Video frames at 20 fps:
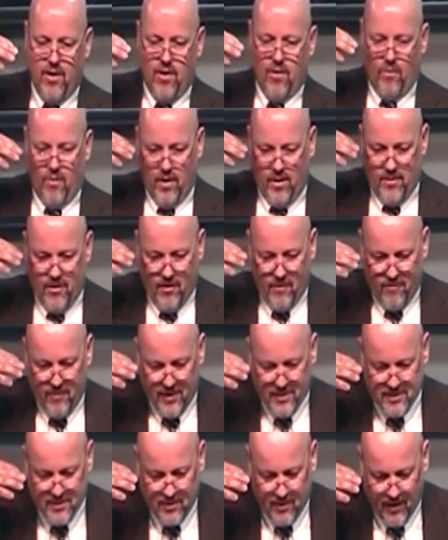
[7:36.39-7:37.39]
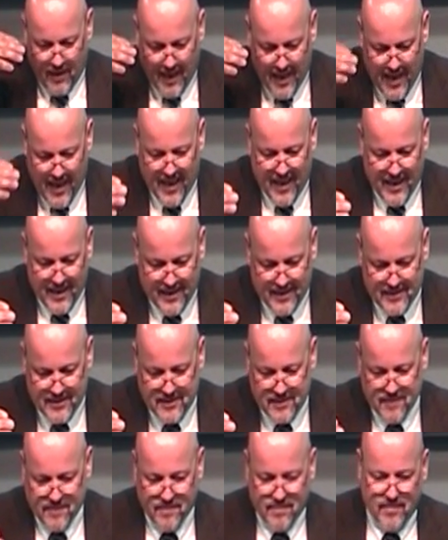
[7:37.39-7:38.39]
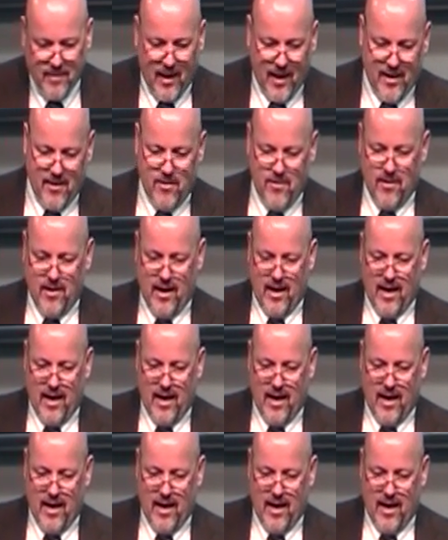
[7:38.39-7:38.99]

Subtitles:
with your physical eyes, and you and